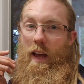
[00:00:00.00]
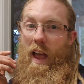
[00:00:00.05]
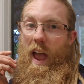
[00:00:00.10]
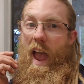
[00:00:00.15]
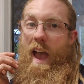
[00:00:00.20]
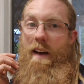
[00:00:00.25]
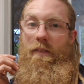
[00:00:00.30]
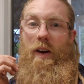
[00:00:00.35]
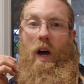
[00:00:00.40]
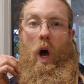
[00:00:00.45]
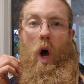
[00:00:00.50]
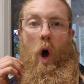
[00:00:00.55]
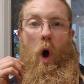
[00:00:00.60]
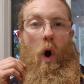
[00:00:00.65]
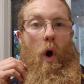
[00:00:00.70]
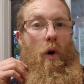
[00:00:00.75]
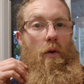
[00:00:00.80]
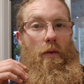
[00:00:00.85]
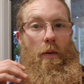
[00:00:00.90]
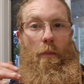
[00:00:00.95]
ever
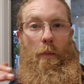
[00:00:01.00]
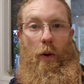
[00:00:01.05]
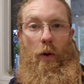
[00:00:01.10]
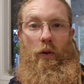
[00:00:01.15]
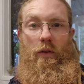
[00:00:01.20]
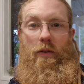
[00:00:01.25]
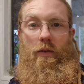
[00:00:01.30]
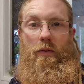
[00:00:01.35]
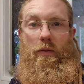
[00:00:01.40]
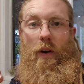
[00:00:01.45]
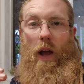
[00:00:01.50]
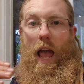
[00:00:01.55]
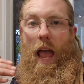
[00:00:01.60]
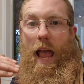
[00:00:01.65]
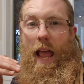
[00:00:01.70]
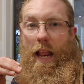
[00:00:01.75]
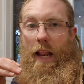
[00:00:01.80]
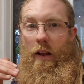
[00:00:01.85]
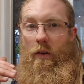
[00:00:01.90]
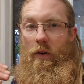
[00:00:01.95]
overboost for
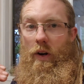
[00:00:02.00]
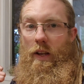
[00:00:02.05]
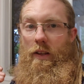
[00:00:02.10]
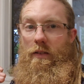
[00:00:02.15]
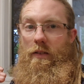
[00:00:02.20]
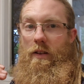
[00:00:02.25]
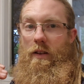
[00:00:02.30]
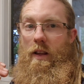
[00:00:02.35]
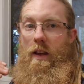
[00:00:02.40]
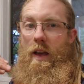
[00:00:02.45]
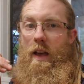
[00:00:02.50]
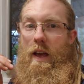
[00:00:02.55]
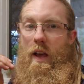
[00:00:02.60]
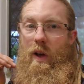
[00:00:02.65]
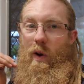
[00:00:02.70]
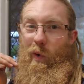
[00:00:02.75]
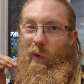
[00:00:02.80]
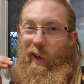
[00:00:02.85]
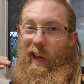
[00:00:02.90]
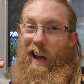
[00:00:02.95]
any reason,
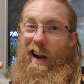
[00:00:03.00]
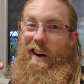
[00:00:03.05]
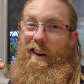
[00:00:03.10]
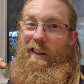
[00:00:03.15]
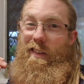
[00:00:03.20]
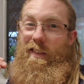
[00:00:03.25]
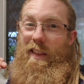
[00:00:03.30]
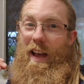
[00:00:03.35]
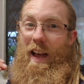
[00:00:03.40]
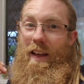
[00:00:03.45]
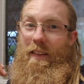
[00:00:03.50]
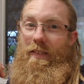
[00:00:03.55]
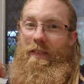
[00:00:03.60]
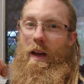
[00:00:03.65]
it'll cut it at that.